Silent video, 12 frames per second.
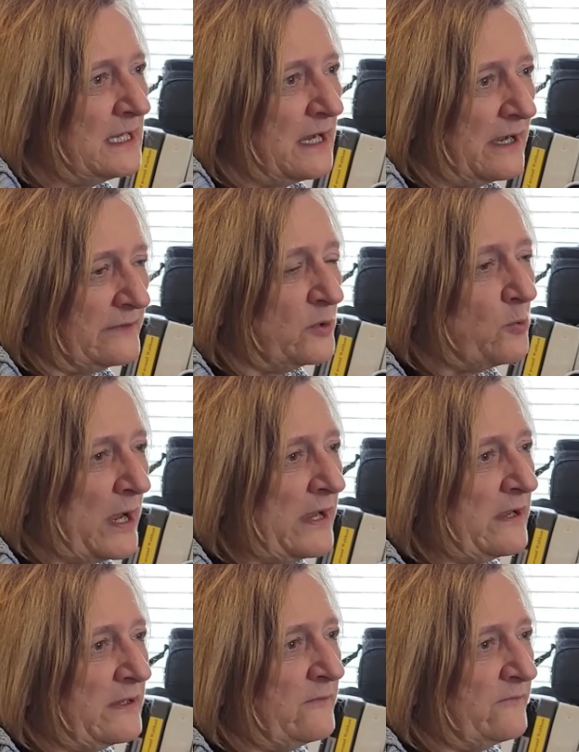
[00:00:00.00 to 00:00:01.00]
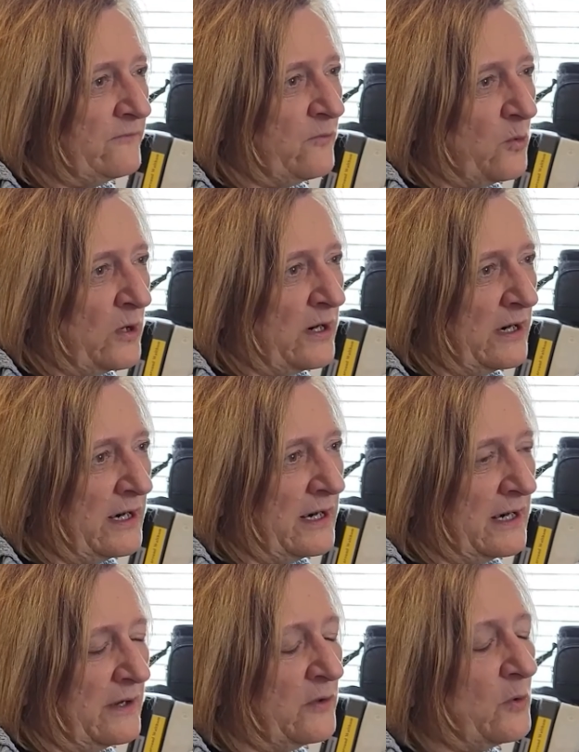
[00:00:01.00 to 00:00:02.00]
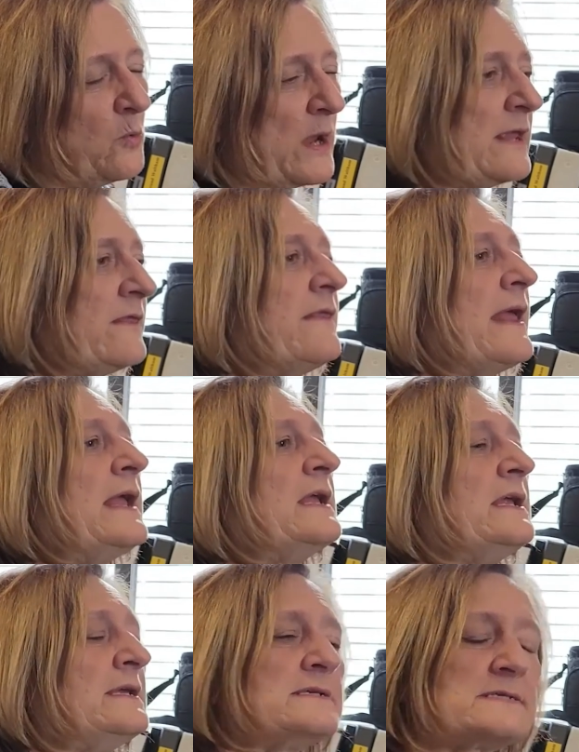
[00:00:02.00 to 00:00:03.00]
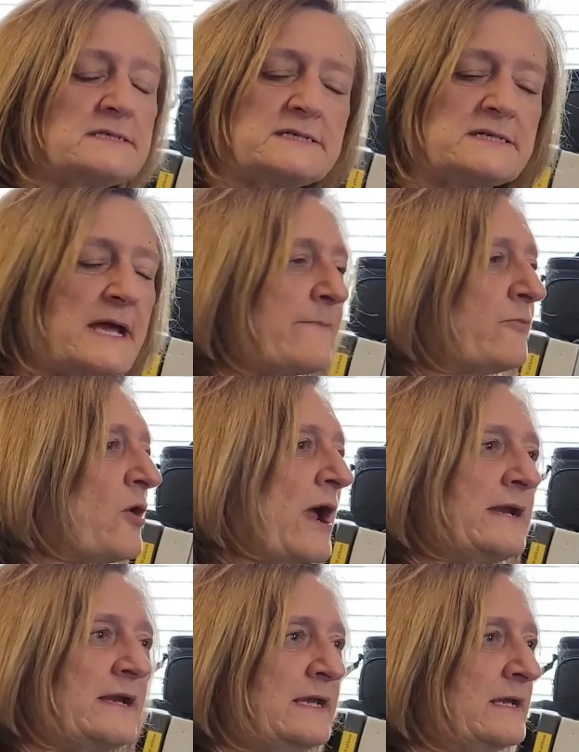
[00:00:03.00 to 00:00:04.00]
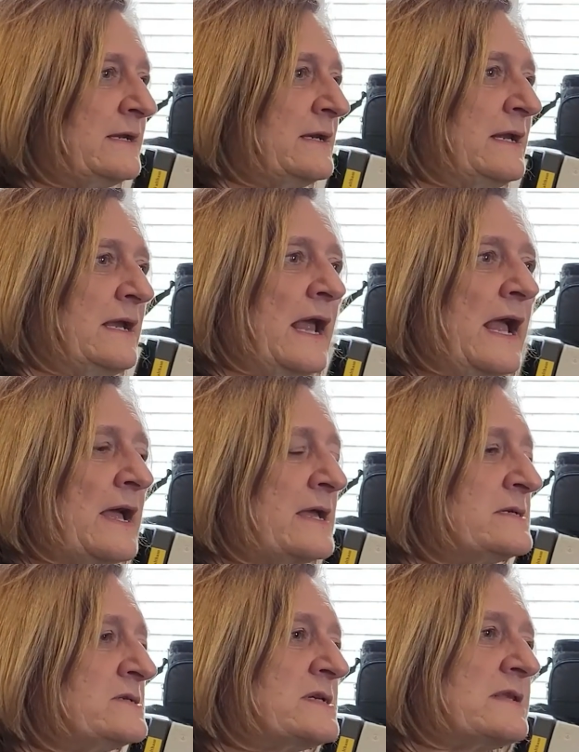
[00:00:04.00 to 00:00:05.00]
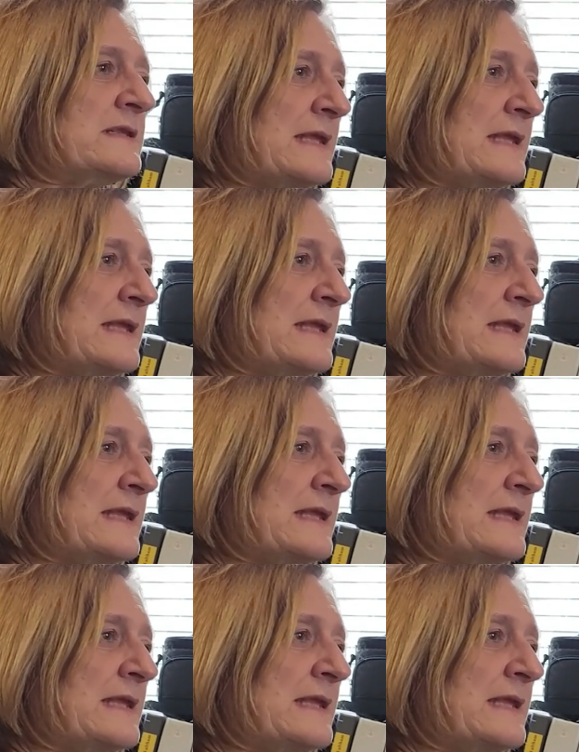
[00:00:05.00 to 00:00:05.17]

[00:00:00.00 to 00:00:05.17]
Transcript: on the Way for the way they step right in and